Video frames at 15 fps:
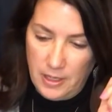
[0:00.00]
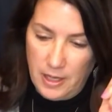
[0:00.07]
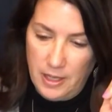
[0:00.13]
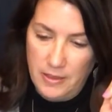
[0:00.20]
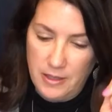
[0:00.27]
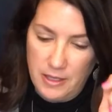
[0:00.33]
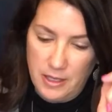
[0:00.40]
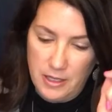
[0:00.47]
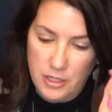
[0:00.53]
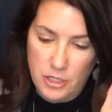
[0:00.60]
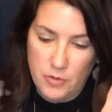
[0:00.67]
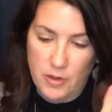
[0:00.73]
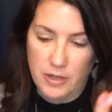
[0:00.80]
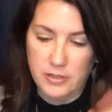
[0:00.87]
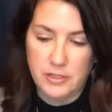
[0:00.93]
And then
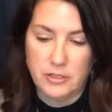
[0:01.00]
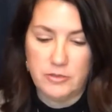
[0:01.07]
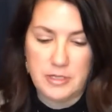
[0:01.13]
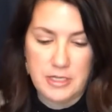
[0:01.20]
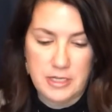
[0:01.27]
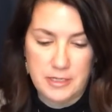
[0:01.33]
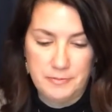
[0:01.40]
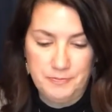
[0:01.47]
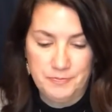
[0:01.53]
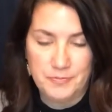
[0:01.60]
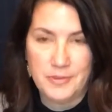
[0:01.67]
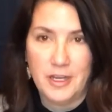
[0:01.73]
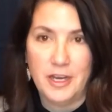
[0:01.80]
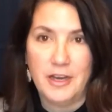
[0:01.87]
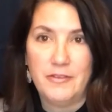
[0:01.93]
you also need,
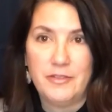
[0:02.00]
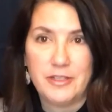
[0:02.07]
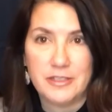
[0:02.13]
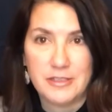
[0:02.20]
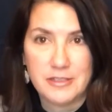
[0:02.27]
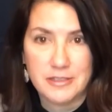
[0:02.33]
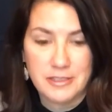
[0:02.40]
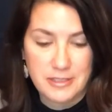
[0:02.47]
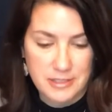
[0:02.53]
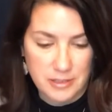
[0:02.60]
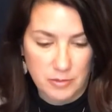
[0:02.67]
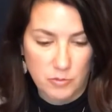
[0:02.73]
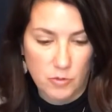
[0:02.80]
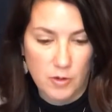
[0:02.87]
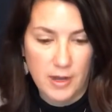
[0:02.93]
obviously,
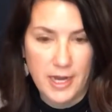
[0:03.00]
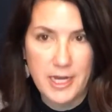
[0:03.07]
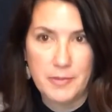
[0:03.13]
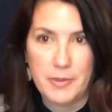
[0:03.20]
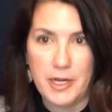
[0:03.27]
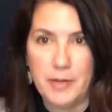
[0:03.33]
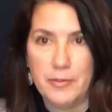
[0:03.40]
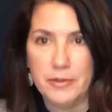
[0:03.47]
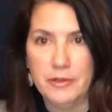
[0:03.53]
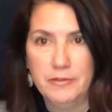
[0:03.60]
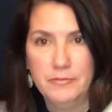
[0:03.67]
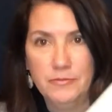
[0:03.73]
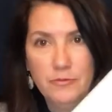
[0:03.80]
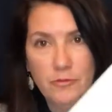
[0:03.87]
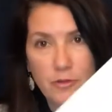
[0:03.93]
some white paper
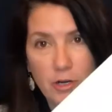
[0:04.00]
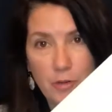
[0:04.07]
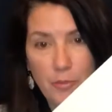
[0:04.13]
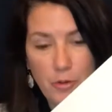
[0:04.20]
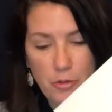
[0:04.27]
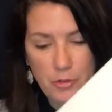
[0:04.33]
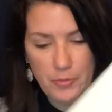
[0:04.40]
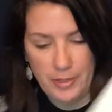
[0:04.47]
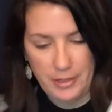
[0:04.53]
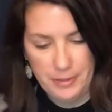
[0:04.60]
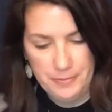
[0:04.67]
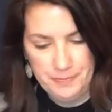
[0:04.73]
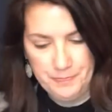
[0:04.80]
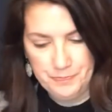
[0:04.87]
for our polar bear.